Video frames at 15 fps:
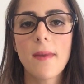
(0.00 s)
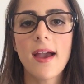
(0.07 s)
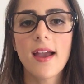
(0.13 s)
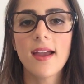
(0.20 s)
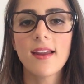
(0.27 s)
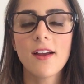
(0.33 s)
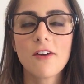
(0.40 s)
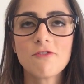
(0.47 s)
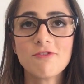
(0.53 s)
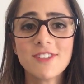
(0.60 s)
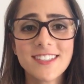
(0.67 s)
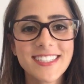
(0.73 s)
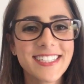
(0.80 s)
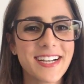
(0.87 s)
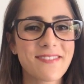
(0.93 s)
made a
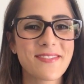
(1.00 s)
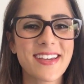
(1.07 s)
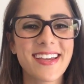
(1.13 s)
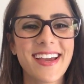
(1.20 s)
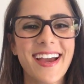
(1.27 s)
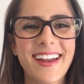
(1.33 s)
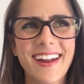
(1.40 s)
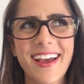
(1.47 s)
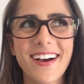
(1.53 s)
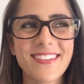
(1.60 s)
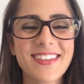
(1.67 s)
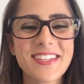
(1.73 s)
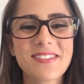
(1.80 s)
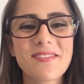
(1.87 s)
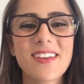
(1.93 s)
really yummy and
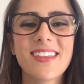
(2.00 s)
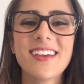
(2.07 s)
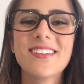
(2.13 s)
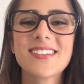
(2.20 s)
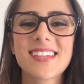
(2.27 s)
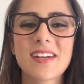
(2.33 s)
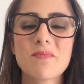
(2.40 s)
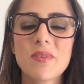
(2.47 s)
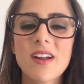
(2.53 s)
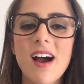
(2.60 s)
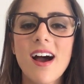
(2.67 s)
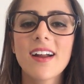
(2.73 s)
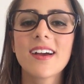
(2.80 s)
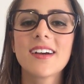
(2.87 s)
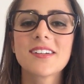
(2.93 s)
healthy smoothie. It was like
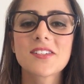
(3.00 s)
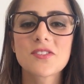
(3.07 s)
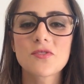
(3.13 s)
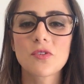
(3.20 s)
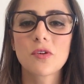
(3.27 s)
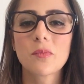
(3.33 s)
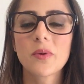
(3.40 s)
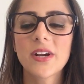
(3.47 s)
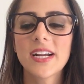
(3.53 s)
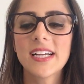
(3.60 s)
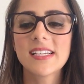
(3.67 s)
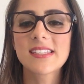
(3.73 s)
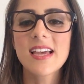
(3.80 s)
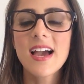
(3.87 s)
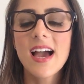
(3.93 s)
banana,
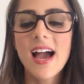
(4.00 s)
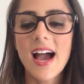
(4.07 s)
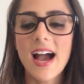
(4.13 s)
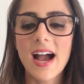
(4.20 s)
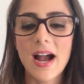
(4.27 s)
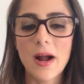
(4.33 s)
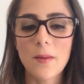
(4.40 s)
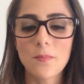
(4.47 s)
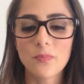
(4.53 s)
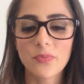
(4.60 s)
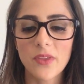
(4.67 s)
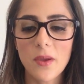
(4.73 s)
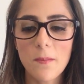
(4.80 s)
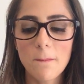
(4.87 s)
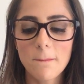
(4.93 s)
strawberries,
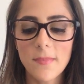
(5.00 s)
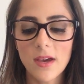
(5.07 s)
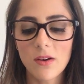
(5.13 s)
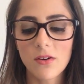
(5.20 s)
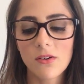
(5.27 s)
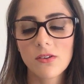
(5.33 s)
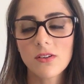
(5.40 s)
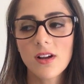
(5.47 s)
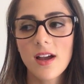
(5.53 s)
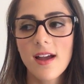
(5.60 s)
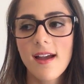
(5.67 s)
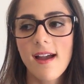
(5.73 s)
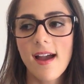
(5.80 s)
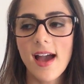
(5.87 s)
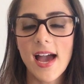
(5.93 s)
milk
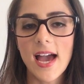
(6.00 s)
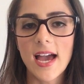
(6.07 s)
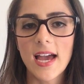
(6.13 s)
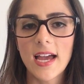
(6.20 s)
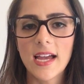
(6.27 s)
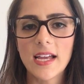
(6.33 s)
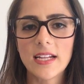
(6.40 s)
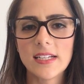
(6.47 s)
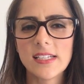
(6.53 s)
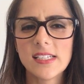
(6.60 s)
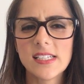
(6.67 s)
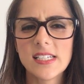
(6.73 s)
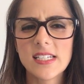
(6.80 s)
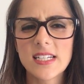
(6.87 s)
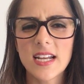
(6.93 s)

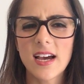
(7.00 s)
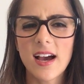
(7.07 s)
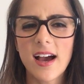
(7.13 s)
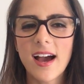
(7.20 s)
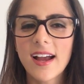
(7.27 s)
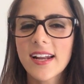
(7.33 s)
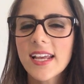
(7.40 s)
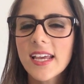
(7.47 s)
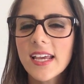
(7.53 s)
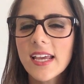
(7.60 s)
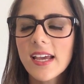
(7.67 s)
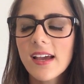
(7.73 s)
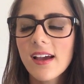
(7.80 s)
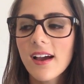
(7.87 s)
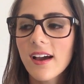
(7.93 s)
and
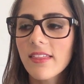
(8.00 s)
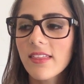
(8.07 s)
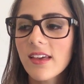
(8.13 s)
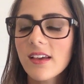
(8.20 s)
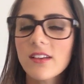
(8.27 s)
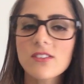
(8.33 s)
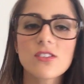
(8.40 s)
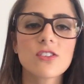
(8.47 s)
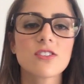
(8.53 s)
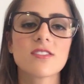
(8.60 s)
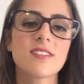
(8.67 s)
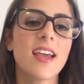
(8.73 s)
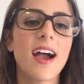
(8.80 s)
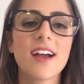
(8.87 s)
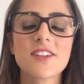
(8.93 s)
honey, I think. So
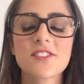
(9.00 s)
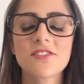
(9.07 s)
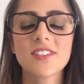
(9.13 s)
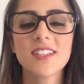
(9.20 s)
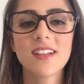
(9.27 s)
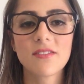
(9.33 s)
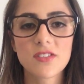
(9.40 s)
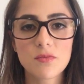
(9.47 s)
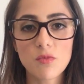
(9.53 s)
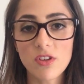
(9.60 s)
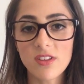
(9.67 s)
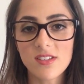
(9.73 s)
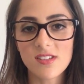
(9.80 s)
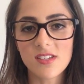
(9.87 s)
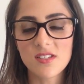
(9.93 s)
yeah, I just really love
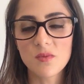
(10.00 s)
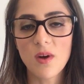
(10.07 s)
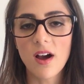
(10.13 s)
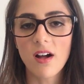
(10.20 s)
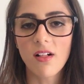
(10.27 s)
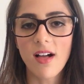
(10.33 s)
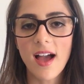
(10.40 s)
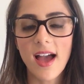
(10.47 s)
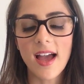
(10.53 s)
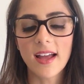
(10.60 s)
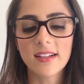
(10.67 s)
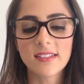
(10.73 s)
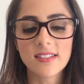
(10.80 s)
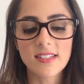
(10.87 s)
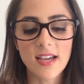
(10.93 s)
smoothies as well,
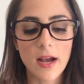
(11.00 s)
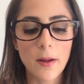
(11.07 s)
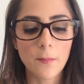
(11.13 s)
and